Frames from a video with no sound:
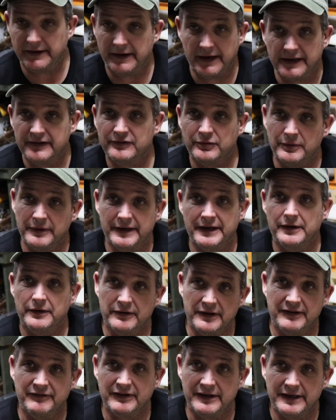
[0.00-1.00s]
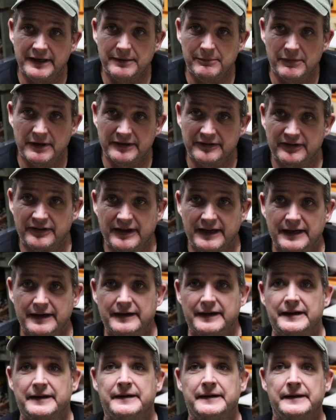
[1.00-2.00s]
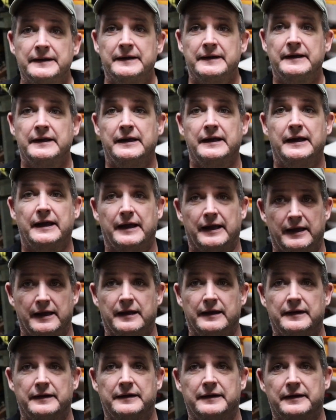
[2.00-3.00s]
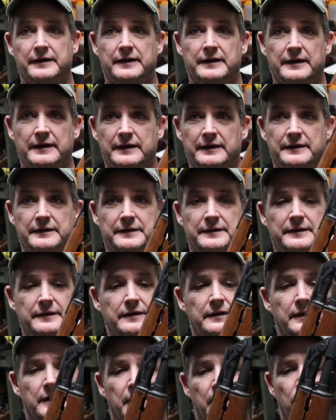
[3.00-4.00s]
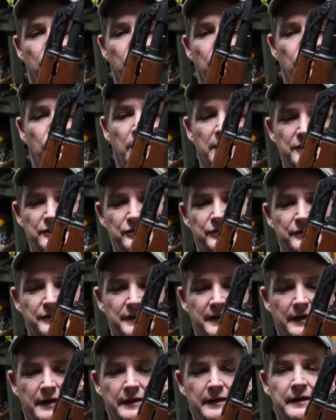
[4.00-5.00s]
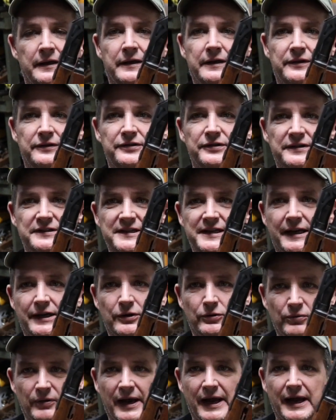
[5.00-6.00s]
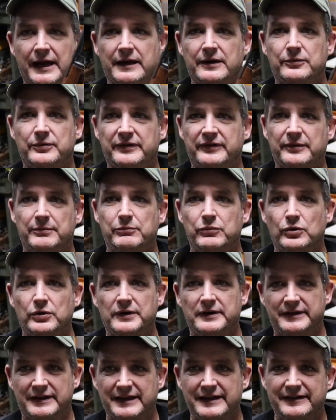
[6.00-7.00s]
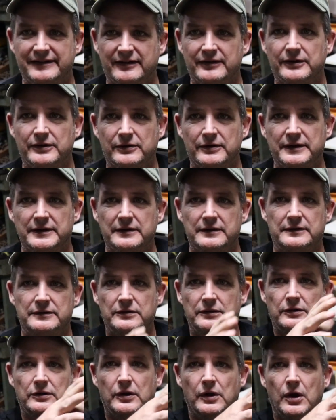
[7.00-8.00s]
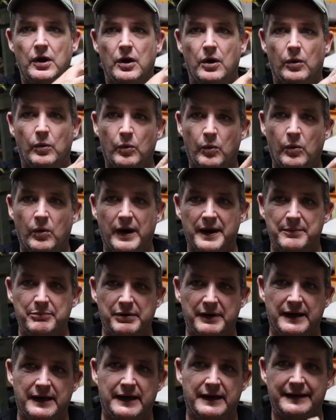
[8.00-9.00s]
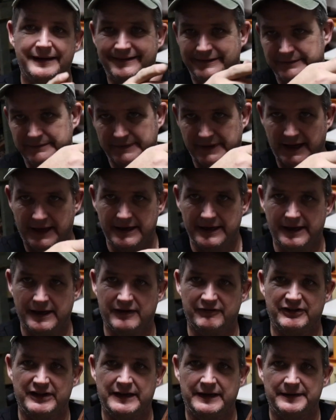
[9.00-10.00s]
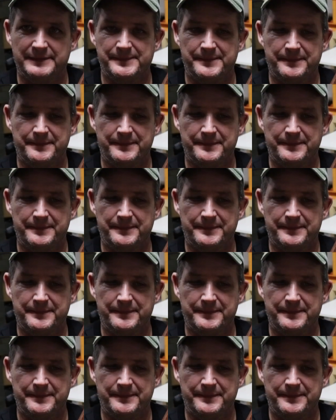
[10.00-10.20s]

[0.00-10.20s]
a nice one, they don't even need much sanding. And once you're done, just take a rag with some boiled linseed oil, wipe it on, kind of heavy.